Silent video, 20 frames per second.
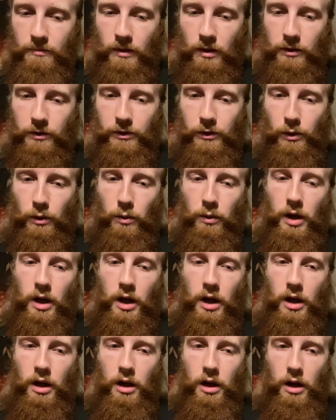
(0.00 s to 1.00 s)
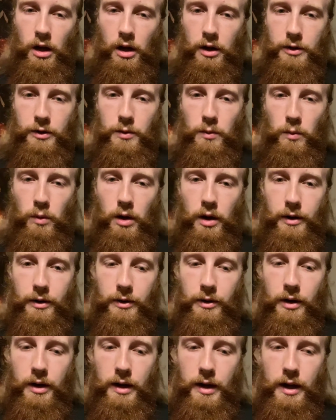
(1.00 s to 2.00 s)
So,
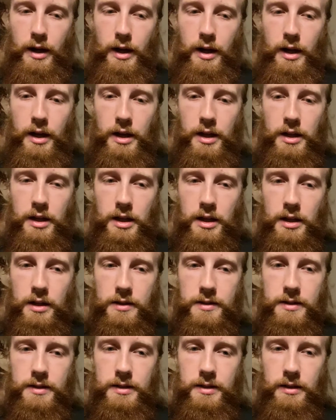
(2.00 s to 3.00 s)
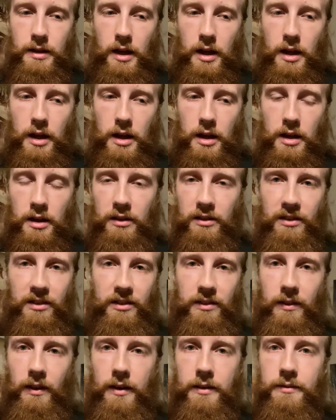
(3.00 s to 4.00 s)
Underwater is a
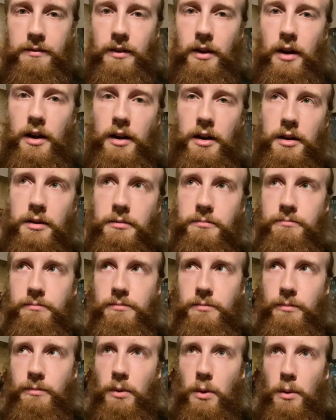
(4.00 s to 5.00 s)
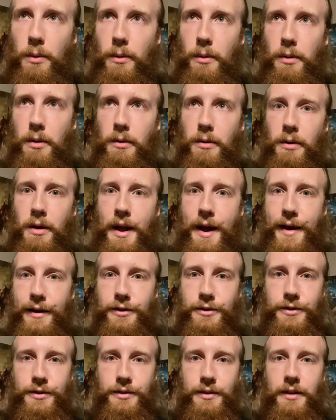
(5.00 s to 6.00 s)
sci-fi horror
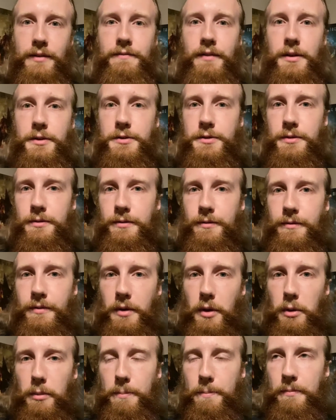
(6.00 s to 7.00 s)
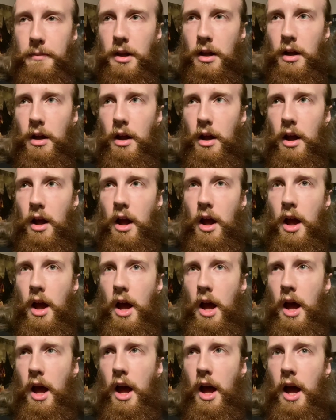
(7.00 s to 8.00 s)
action adventure film,
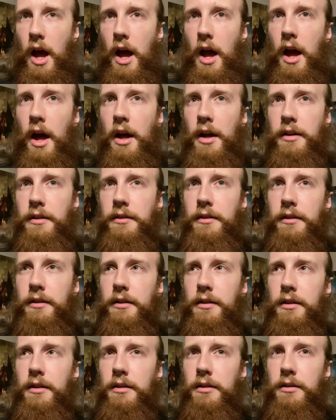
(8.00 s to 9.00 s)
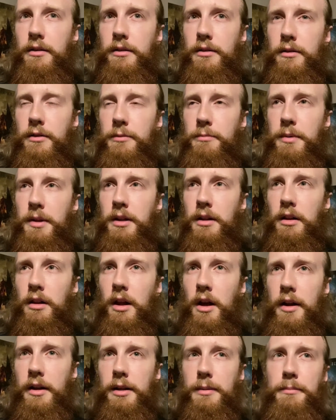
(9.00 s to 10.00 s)
and there's been a
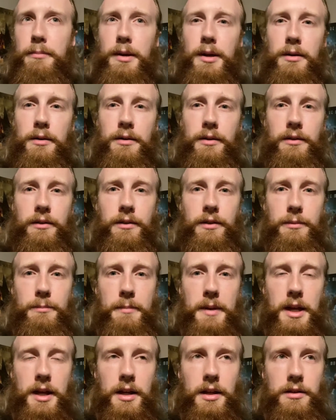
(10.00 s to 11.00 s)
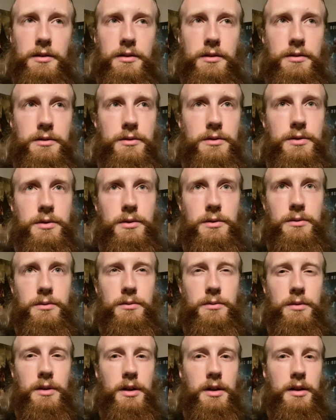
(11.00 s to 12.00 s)
lot of comparisons made
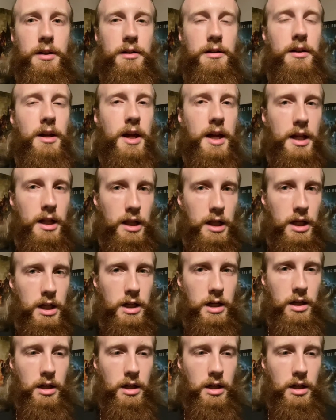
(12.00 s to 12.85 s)
to Alien,